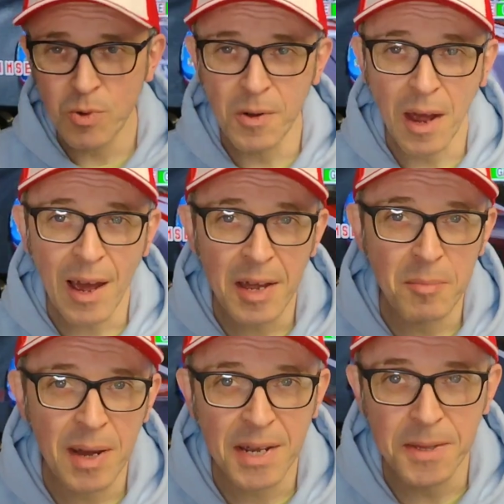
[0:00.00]
one I
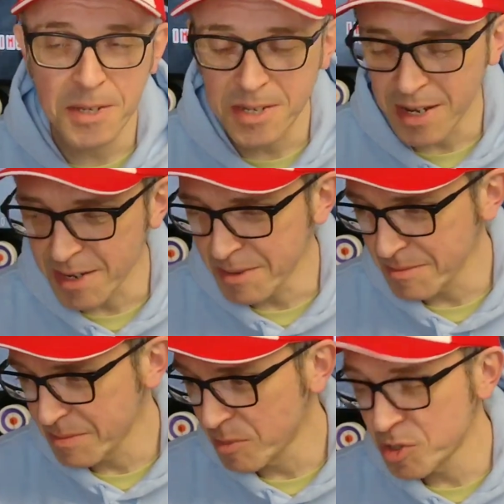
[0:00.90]
had back in the day,
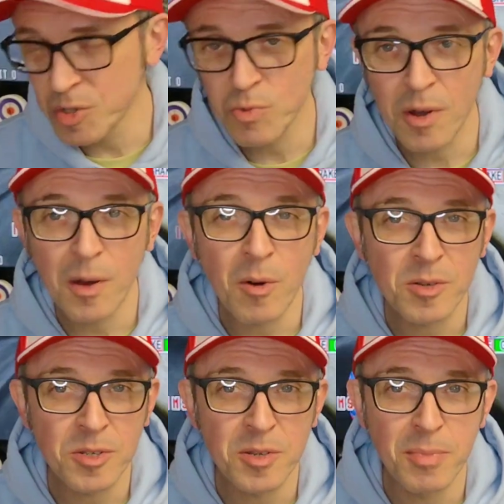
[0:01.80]
which is why I
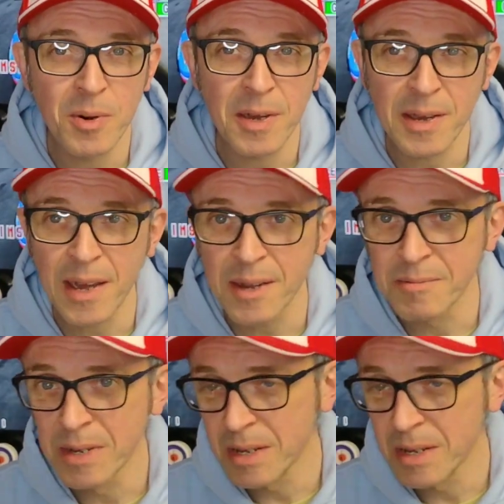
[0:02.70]
wanted to buy it again,